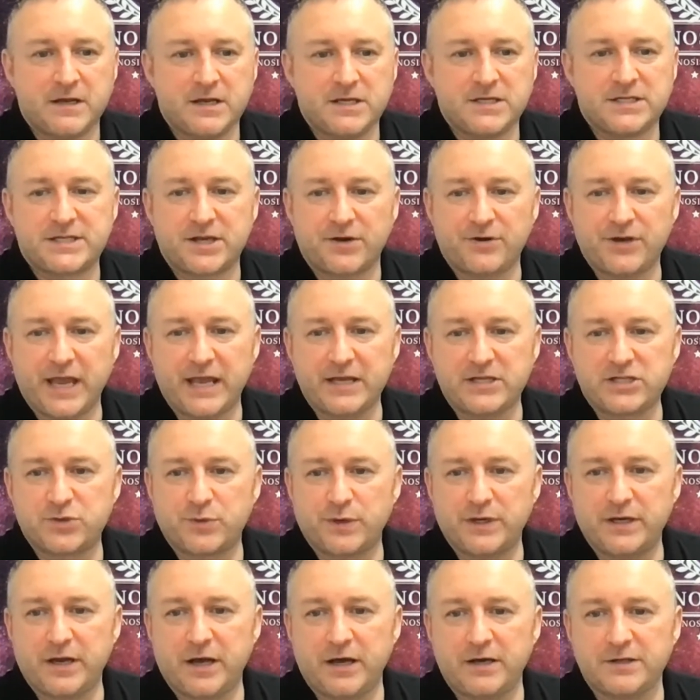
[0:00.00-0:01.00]
So, yeah, to
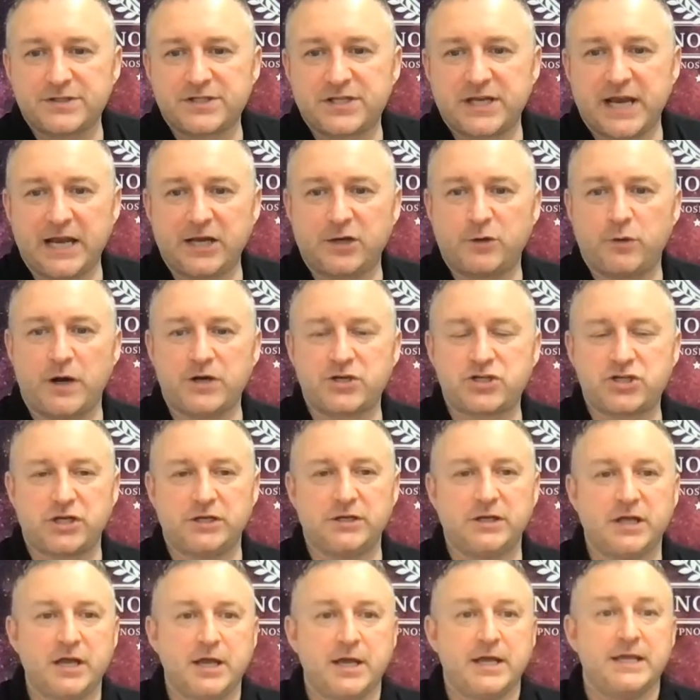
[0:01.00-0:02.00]
answer that
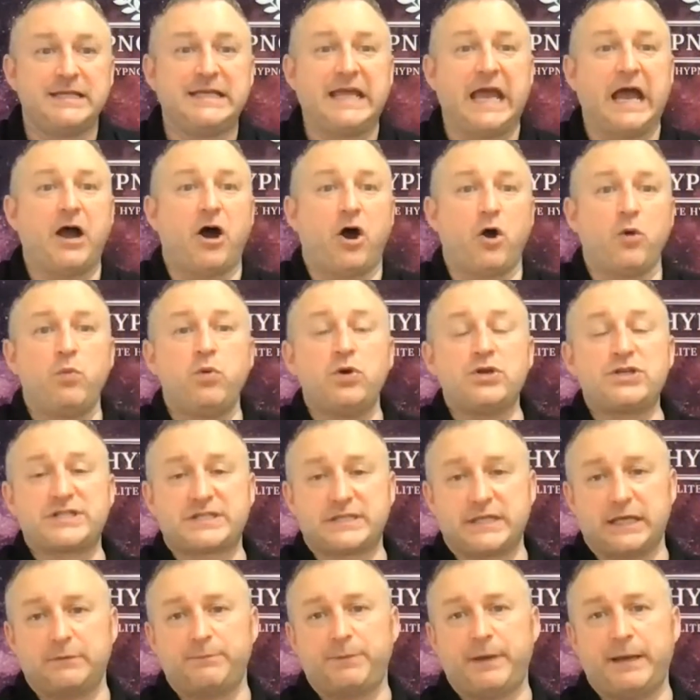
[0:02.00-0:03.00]
question, yeah, I would
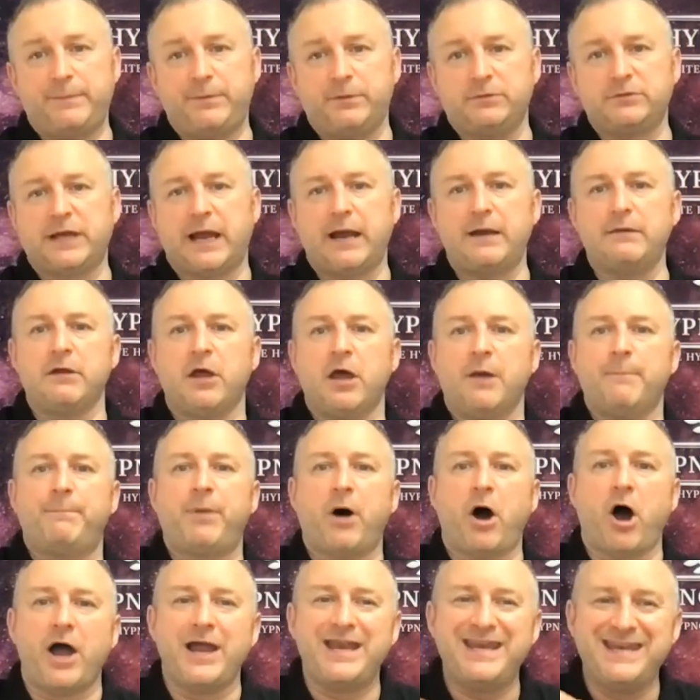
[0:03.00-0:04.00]
stick people down,
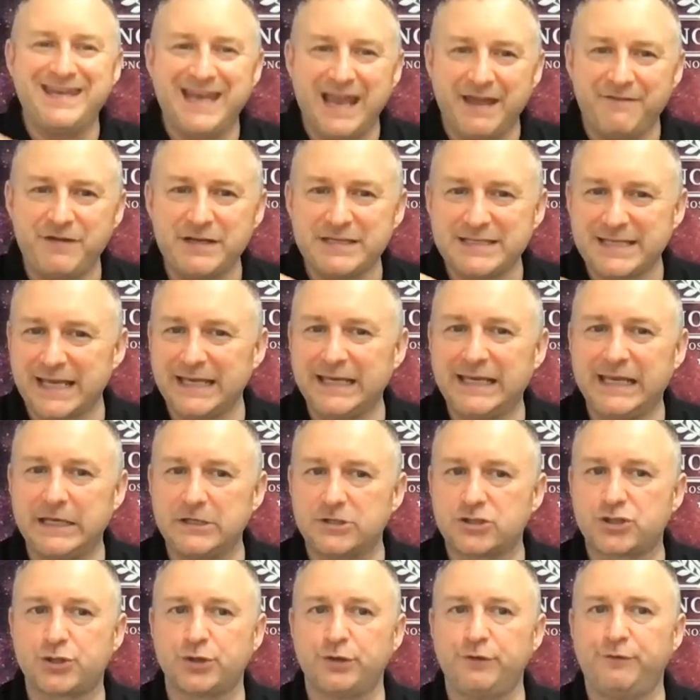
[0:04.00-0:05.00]
but I never take
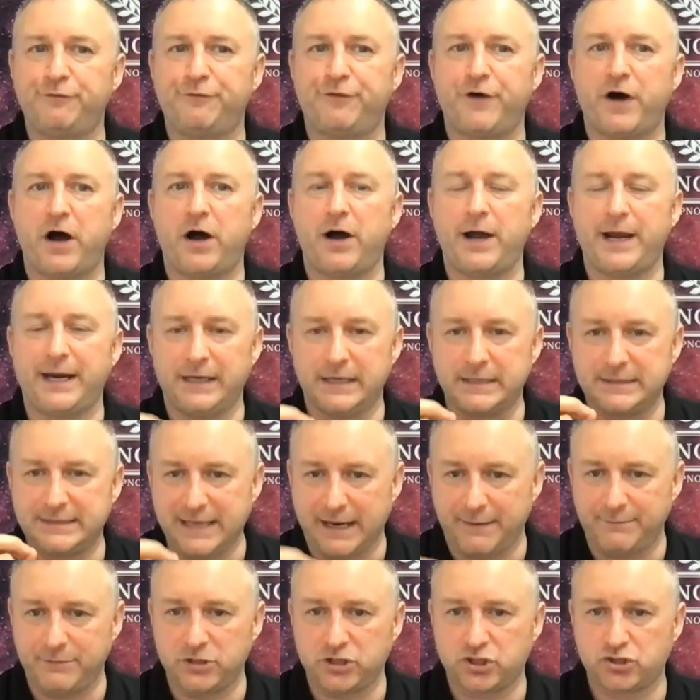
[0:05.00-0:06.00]
it too far in a
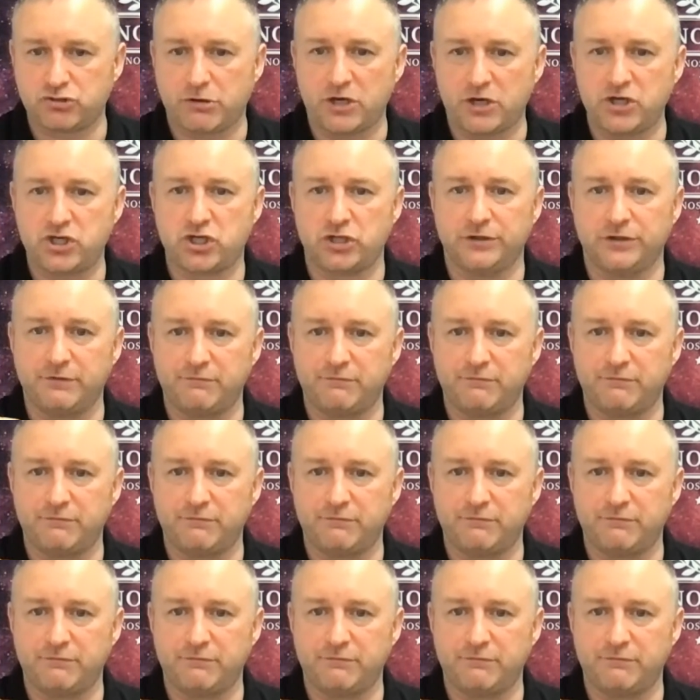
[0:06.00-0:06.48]
demonstration.